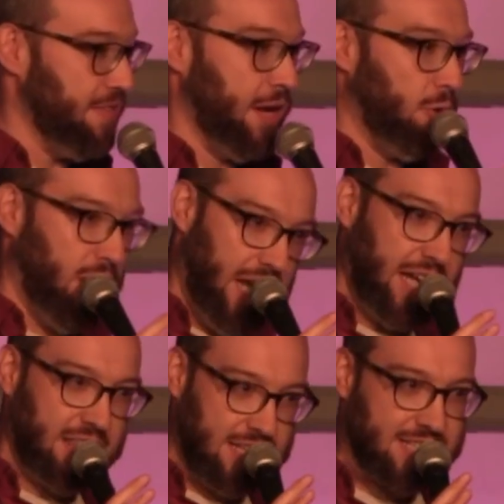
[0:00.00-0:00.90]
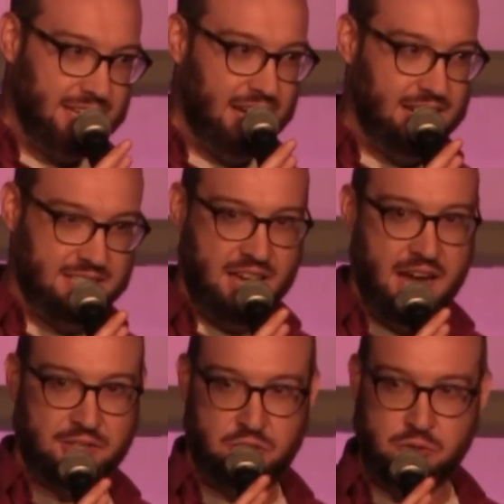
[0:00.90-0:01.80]
they were like, this guy's
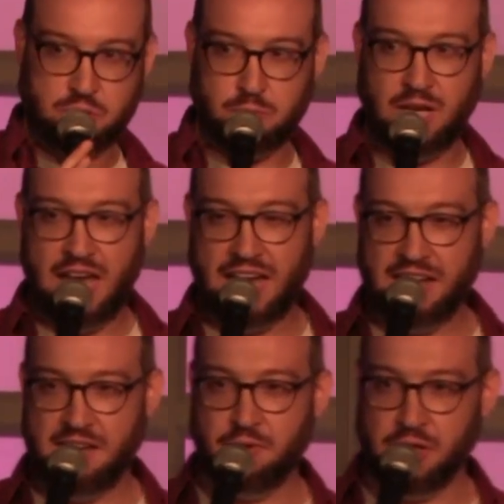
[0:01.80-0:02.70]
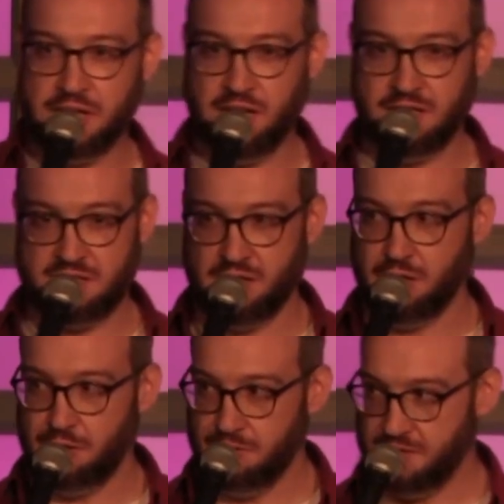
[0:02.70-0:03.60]
act used to rely heavily on
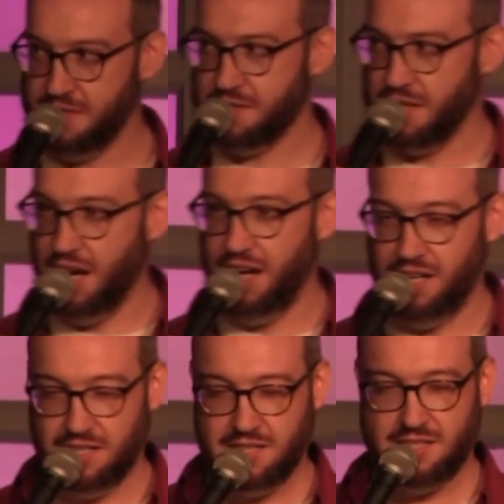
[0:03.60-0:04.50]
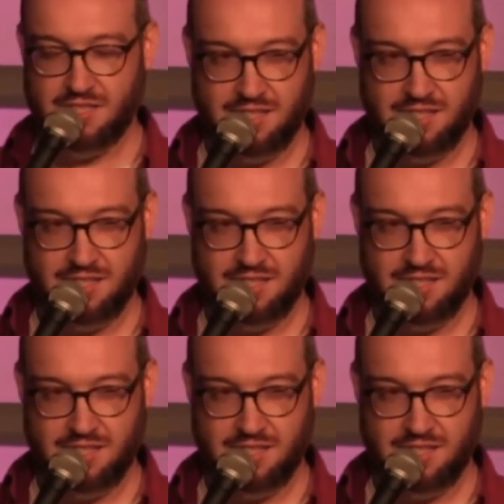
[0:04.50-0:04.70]
slurs. This guy,